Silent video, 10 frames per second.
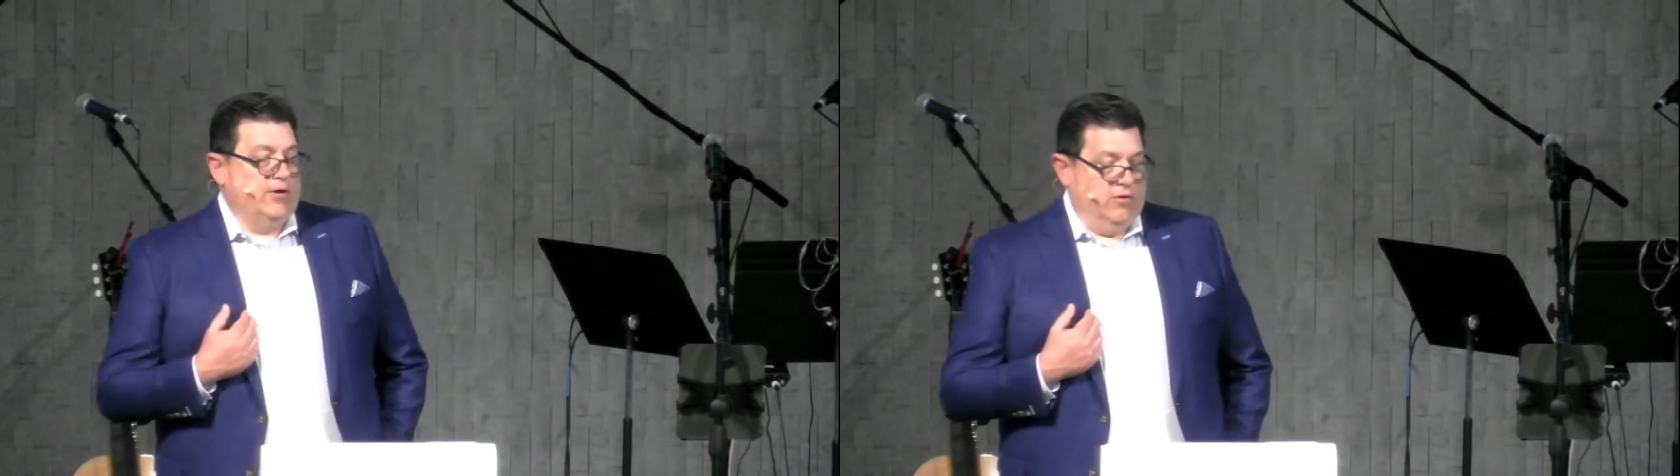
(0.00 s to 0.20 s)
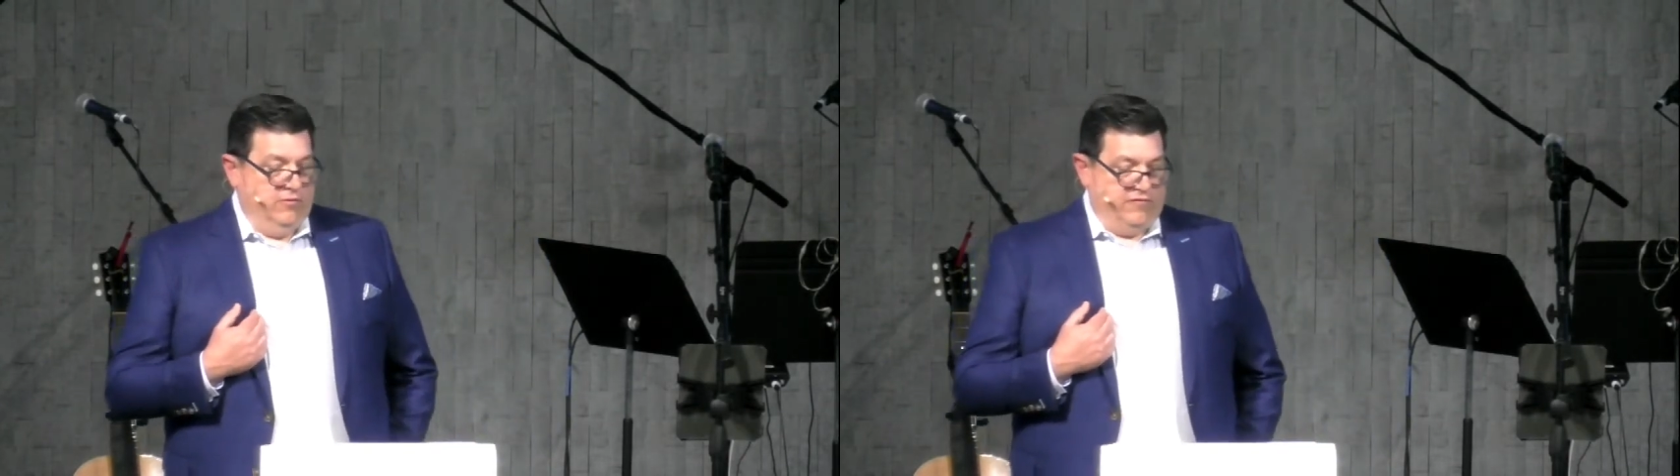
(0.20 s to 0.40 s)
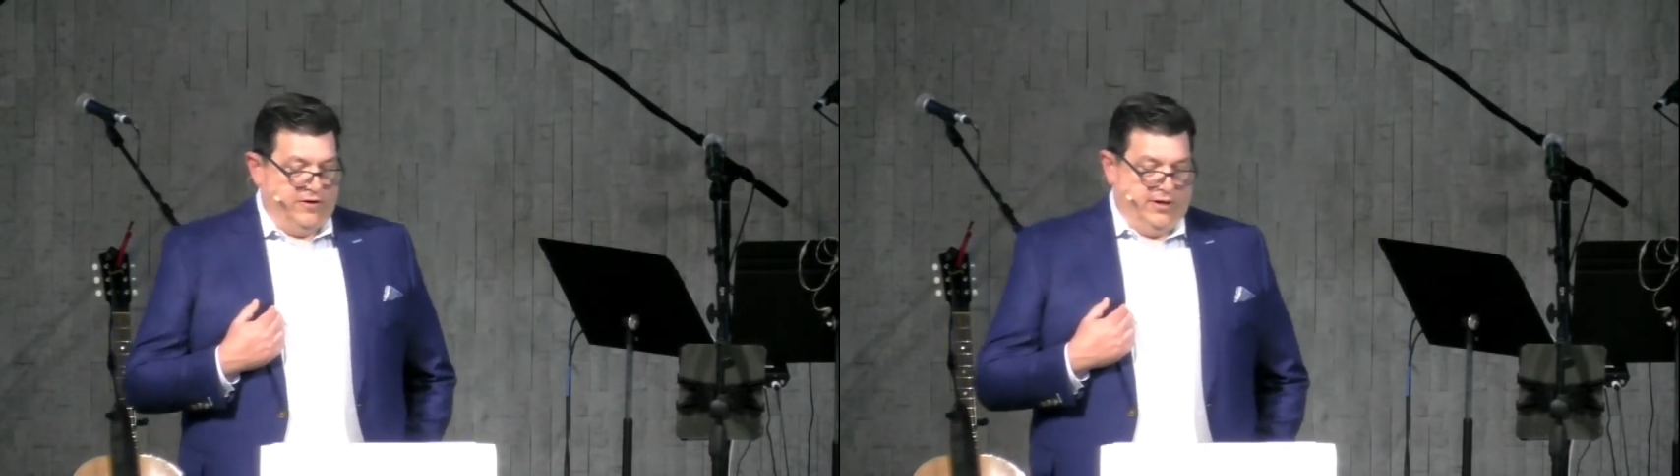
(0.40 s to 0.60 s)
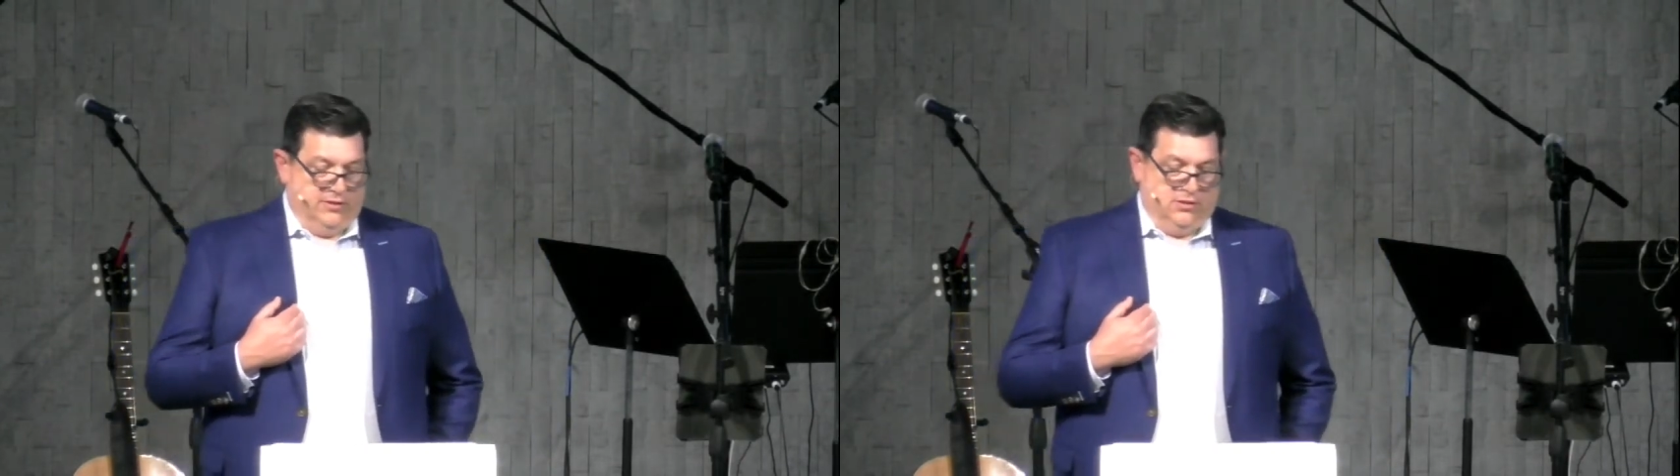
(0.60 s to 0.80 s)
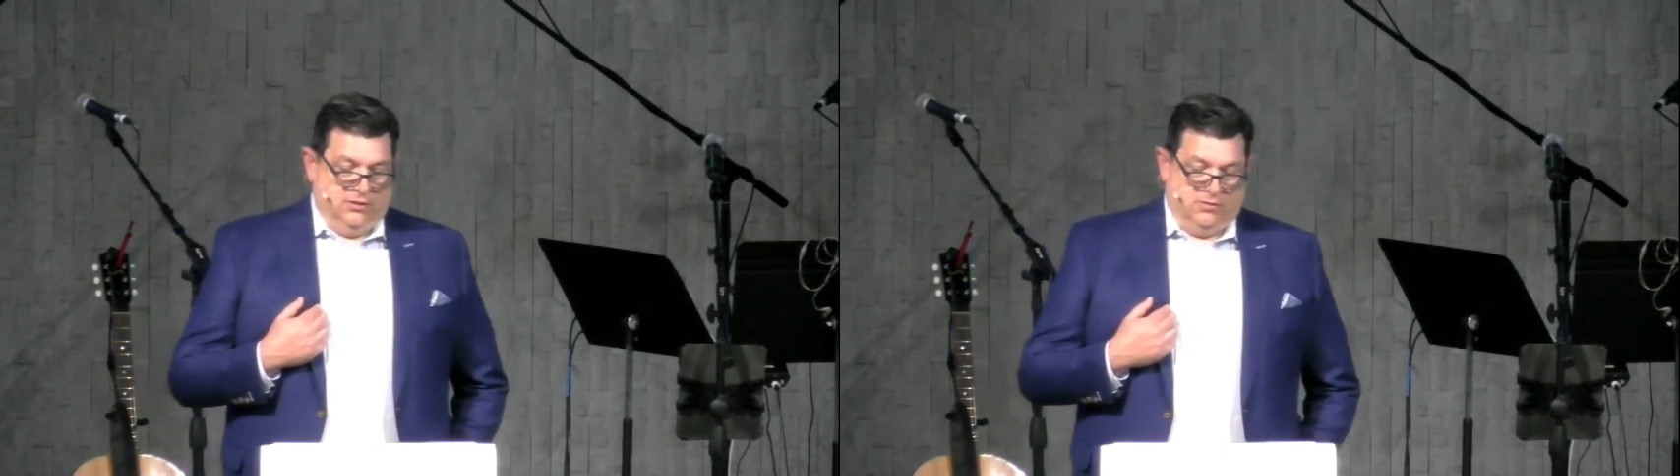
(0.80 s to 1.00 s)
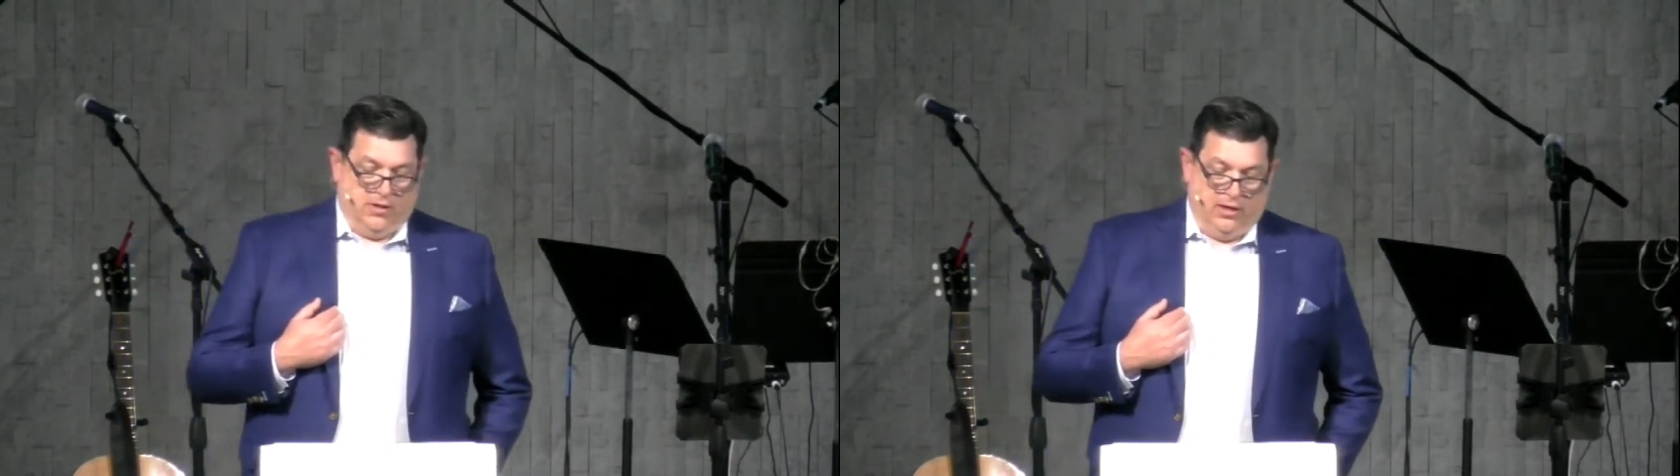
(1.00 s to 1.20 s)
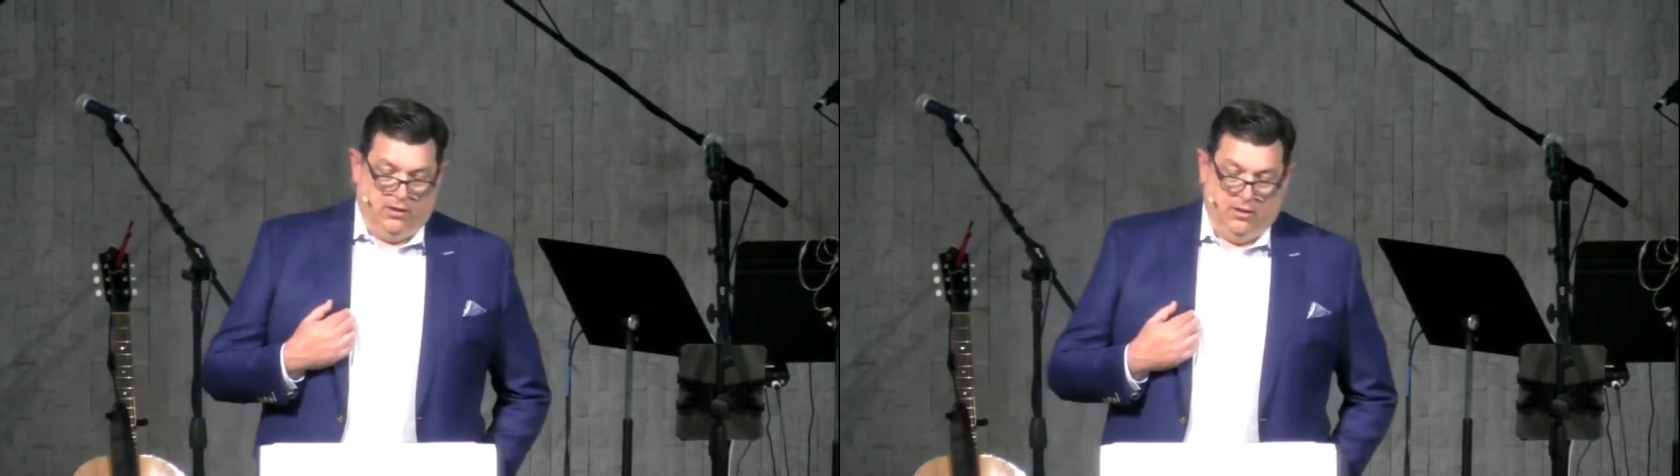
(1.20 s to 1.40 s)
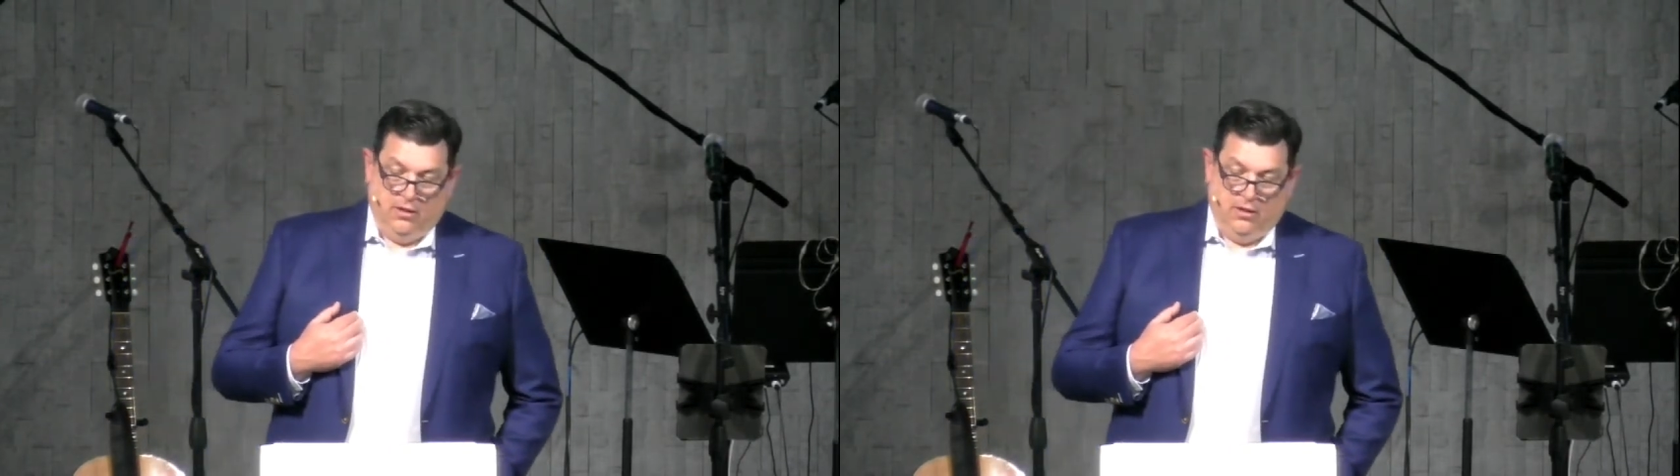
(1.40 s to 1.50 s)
our own finances, right?